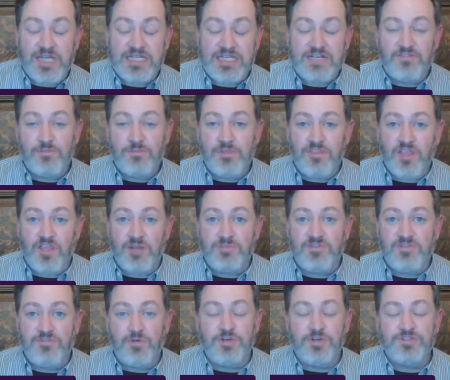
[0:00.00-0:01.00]
I'd never been there
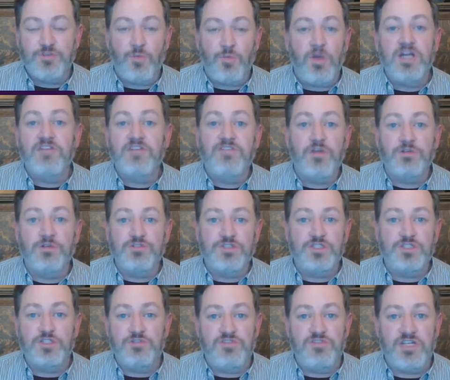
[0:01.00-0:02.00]
before. So one of those
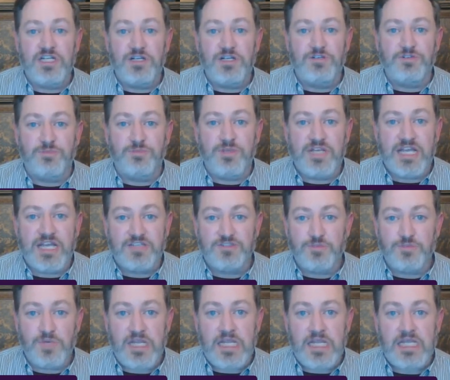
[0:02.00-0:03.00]
2 videos will be
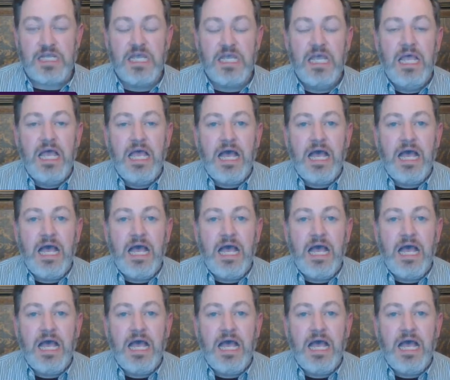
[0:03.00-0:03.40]
next week.